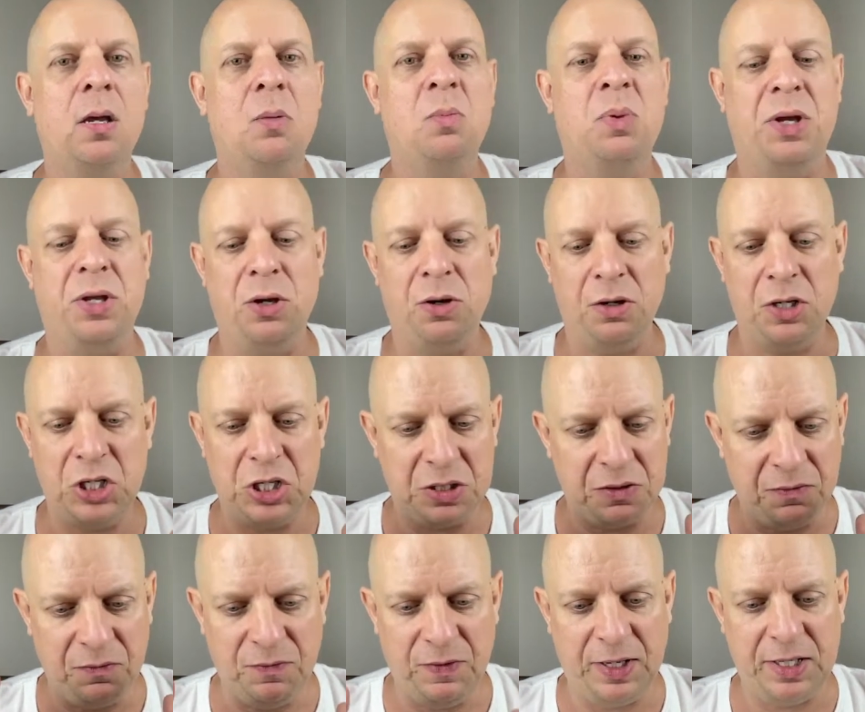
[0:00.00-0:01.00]
but you're
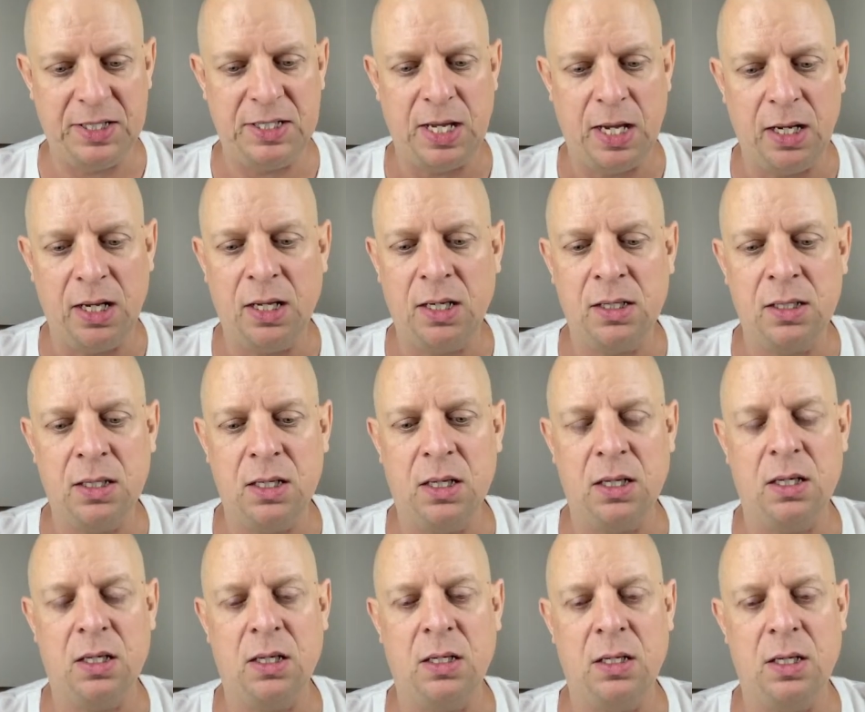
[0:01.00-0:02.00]
just fixating
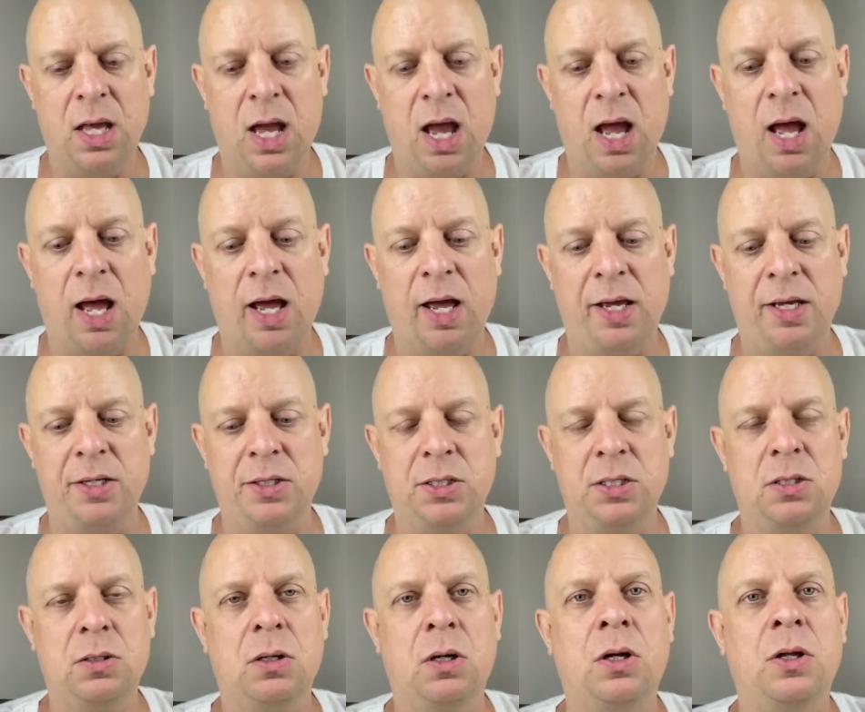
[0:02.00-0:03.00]
the
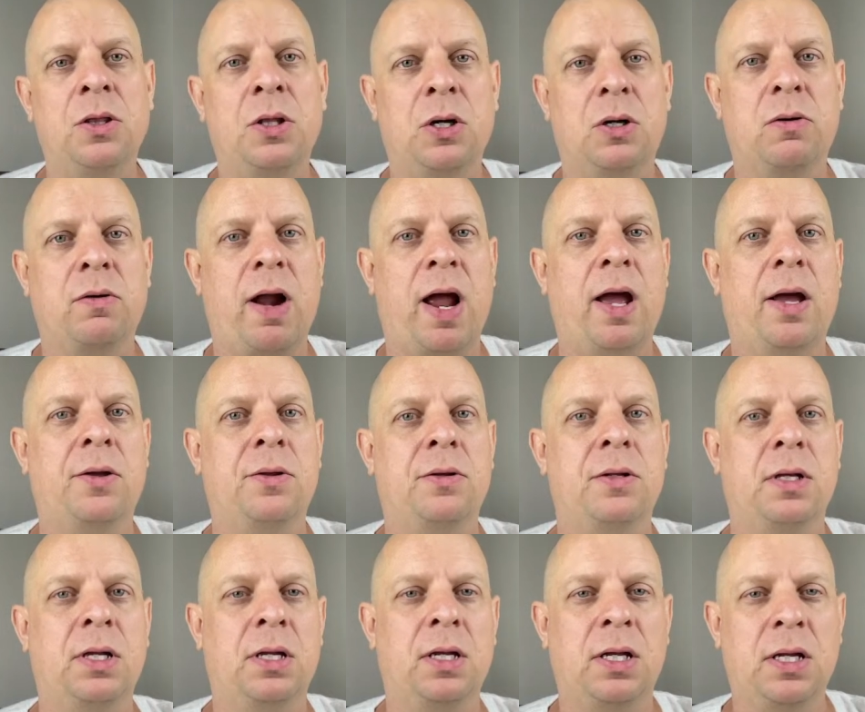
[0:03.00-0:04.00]
eyes on the ground
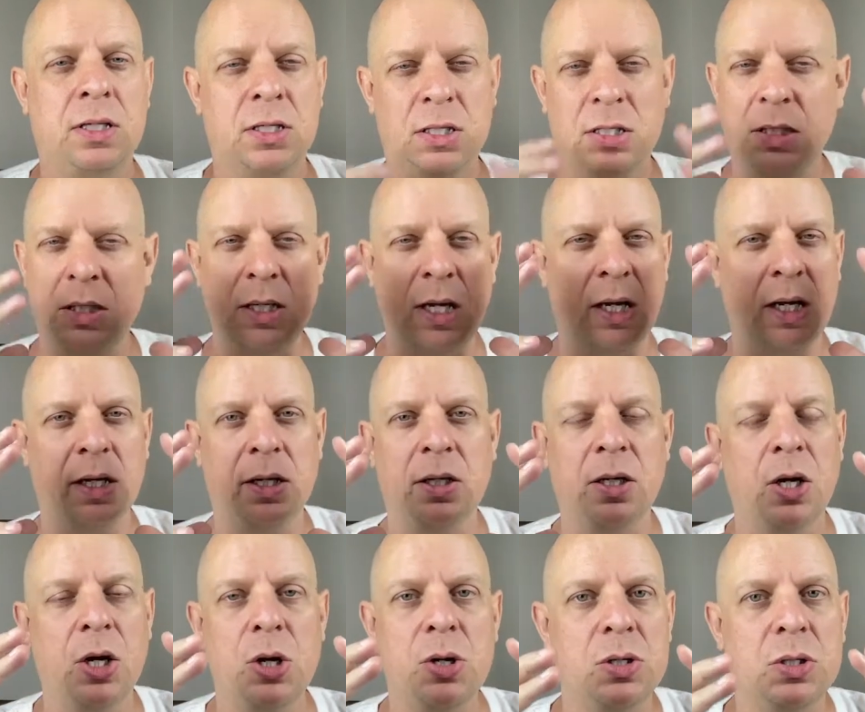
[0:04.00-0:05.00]
and just getting
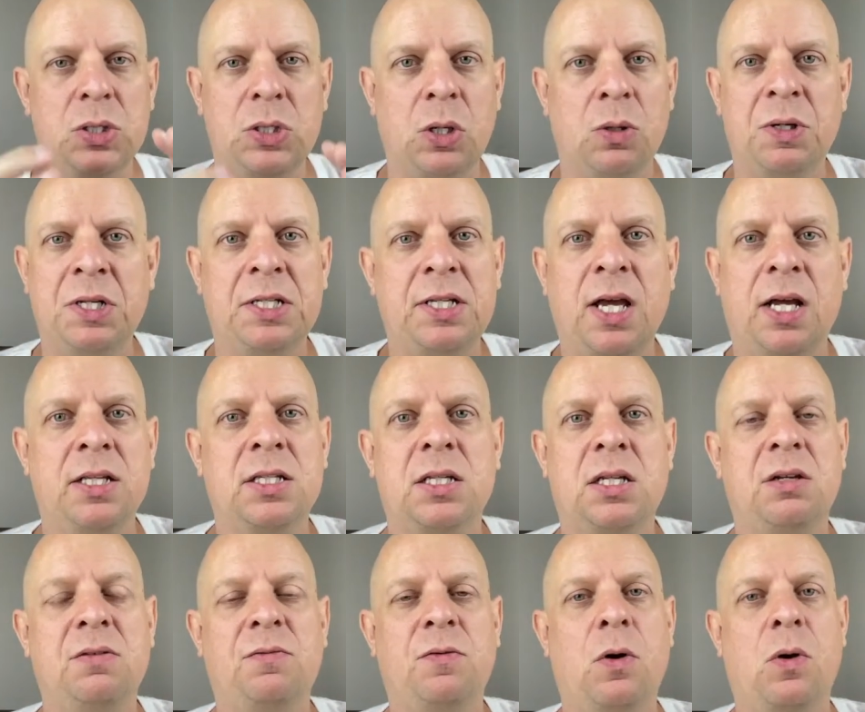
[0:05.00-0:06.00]
so
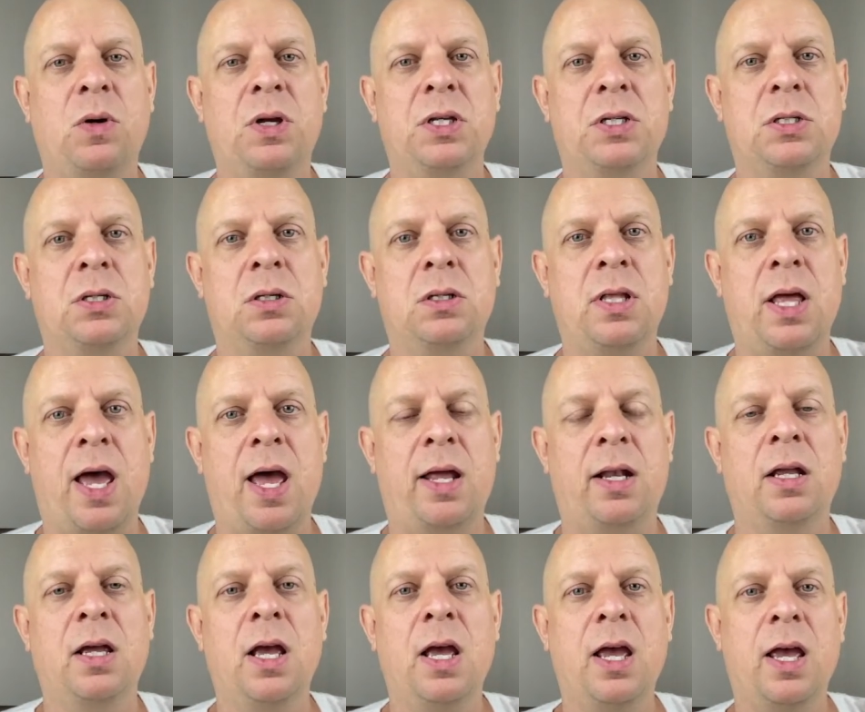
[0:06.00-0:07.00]
intensely focused on that.